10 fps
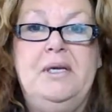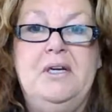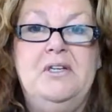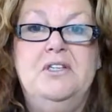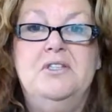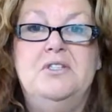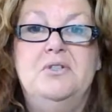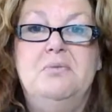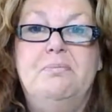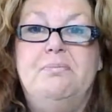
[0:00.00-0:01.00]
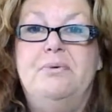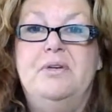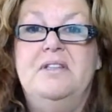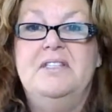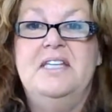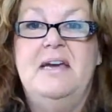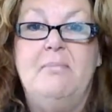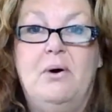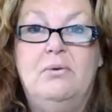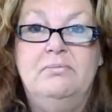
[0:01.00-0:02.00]
and onion soup put in the
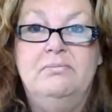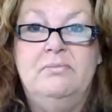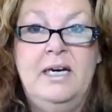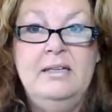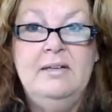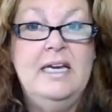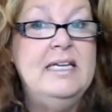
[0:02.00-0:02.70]
same bowl, right?